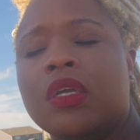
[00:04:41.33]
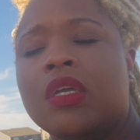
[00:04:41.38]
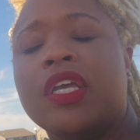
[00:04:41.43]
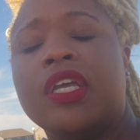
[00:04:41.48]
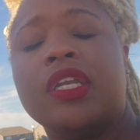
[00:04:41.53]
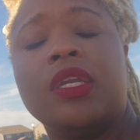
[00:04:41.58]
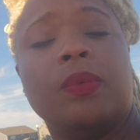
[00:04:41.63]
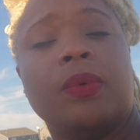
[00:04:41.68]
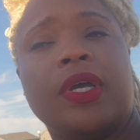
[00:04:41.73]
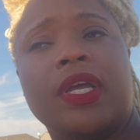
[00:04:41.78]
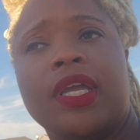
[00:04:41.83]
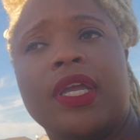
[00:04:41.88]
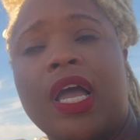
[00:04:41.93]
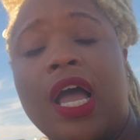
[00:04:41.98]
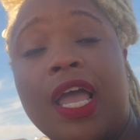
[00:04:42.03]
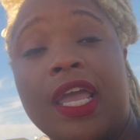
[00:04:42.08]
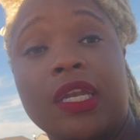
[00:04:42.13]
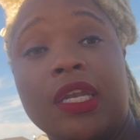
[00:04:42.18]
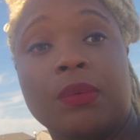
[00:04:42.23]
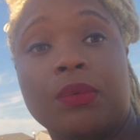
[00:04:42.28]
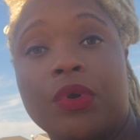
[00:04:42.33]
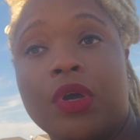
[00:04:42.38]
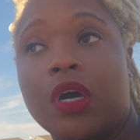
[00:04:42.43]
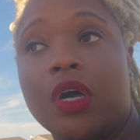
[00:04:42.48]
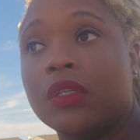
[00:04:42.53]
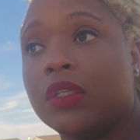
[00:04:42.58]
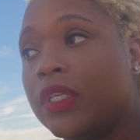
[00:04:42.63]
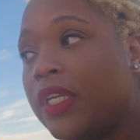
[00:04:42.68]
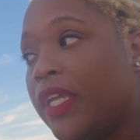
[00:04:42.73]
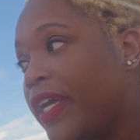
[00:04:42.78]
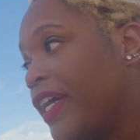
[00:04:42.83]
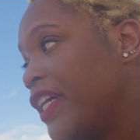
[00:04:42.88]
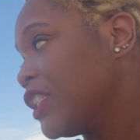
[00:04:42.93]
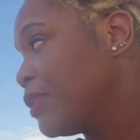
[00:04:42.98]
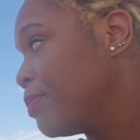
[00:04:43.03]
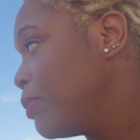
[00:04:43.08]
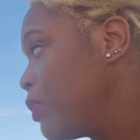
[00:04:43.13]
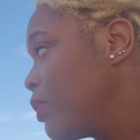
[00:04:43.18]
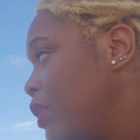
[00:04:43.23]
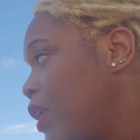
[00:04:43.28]
Anyway, I ended up calling that
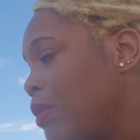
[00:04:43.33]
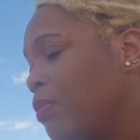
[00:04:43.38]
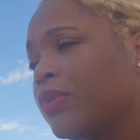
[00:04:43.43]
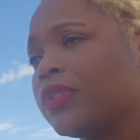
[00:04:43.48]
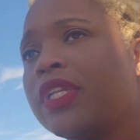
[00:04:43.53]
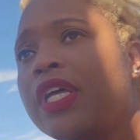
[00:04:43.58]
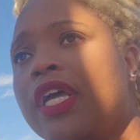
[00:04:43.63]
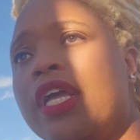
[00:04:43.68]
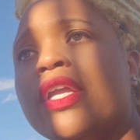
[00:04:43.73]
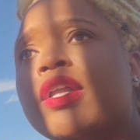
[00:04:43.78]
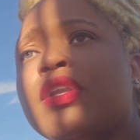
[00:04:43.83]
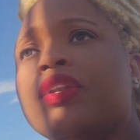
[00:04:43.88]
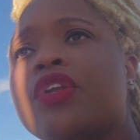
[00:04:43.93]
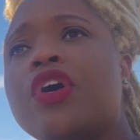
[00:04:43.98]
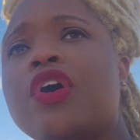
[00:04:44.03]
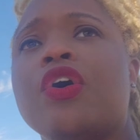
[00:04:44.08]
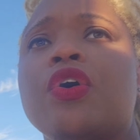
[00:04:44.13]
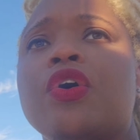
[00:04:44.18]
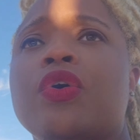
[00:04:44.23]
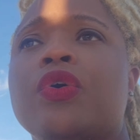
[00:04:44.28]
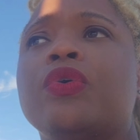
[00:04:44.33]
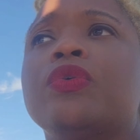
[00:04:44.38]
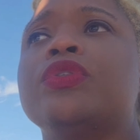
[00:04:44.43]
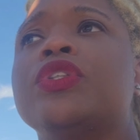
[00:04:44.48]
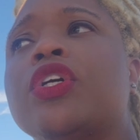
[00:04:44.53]
hospital and they were like, no,